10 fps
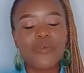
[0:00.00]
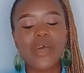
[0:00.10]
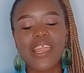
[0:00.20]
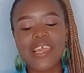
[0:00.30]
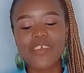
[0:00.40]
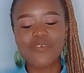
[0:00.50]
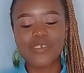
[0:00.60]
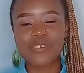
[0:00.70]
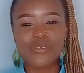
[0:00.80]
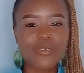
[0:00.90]
Well, if
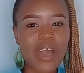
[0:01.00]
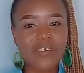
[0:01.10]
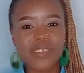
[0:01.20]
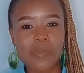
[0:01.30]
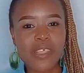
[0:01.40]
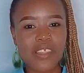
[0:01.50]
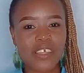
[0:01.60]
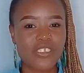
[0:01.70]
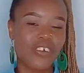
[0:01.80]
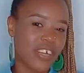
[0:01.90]
you do have something
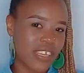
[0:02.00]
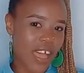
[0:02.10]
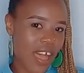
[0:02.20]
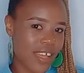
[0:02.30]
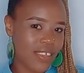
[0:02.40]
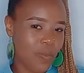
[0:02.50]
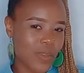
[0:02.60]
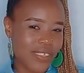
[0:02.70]
that you can add,